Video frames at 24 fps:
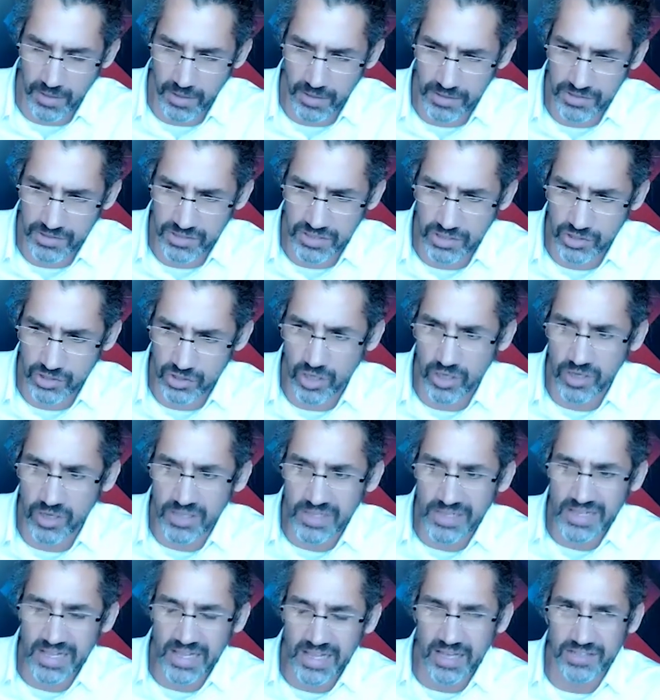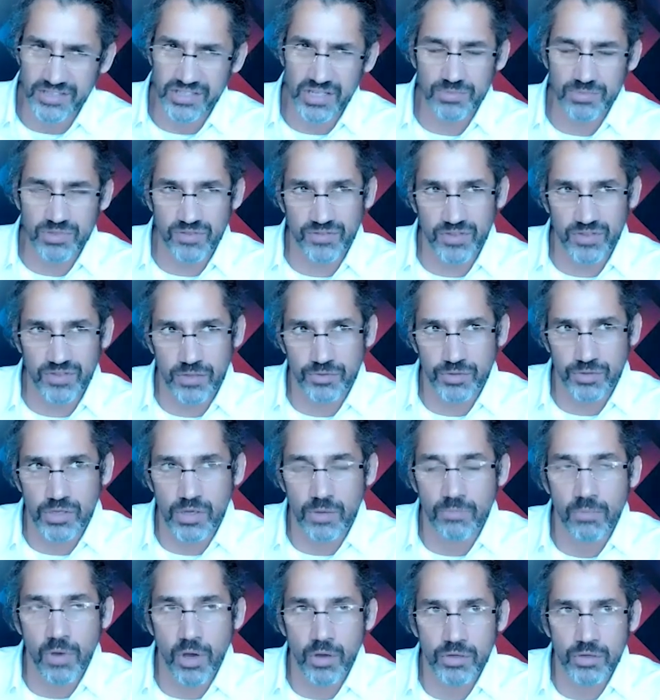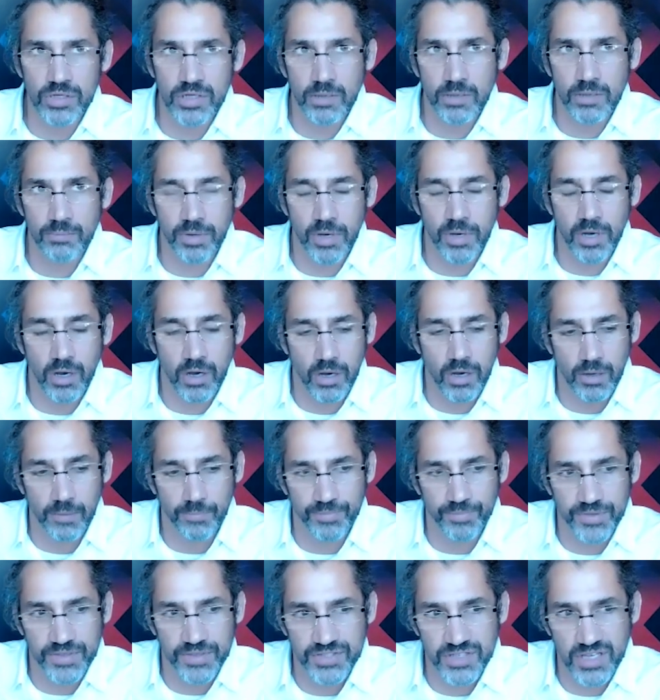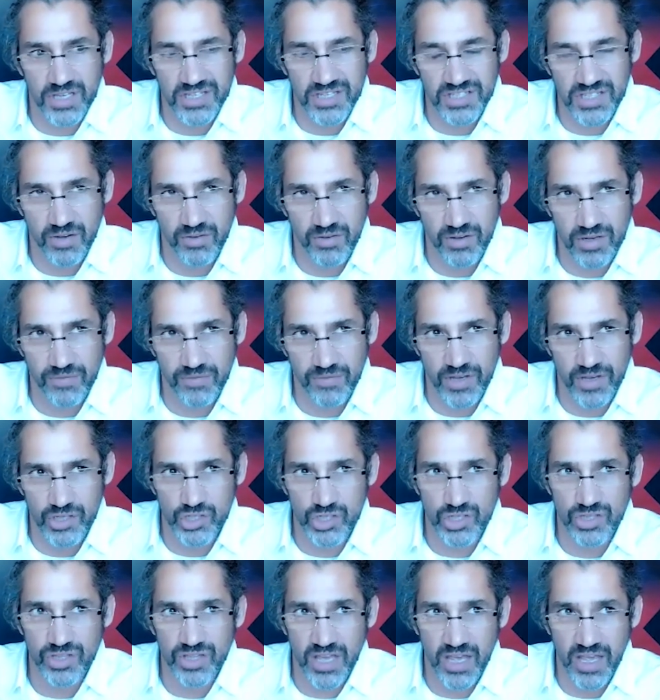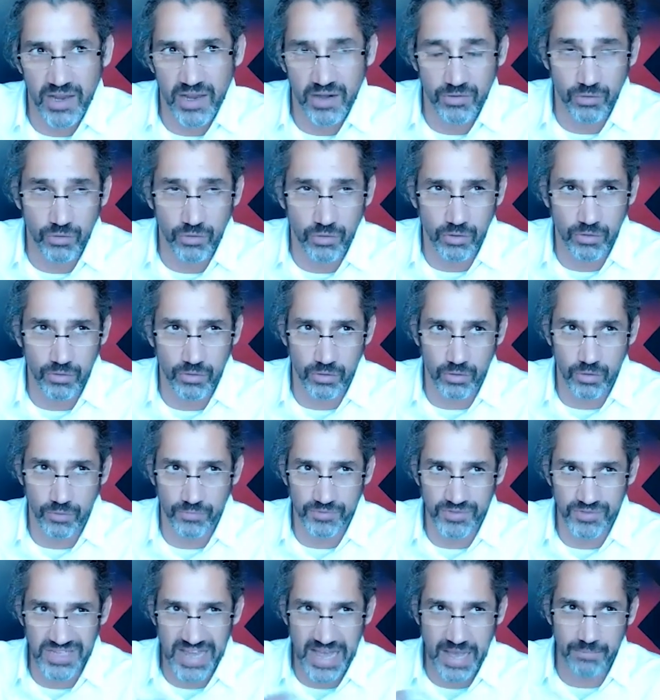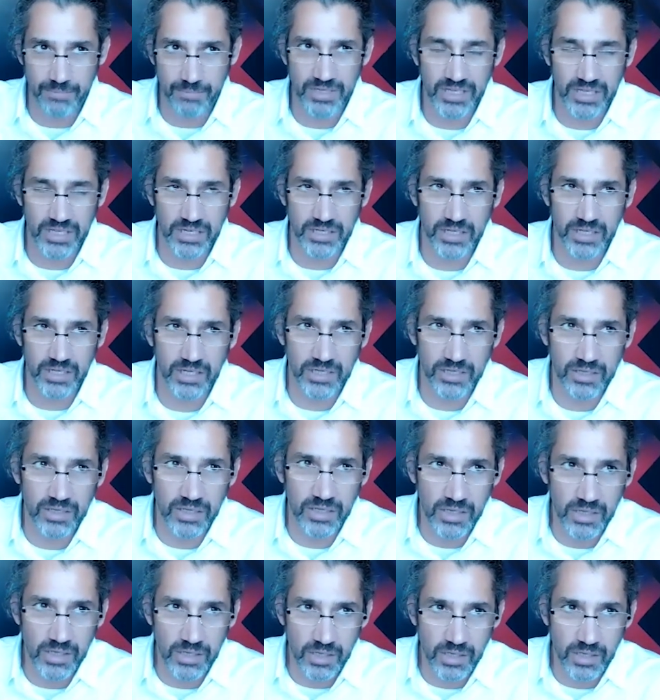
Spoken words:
etc. In terms of the ammonia part, is there innovation there, or obviously happening in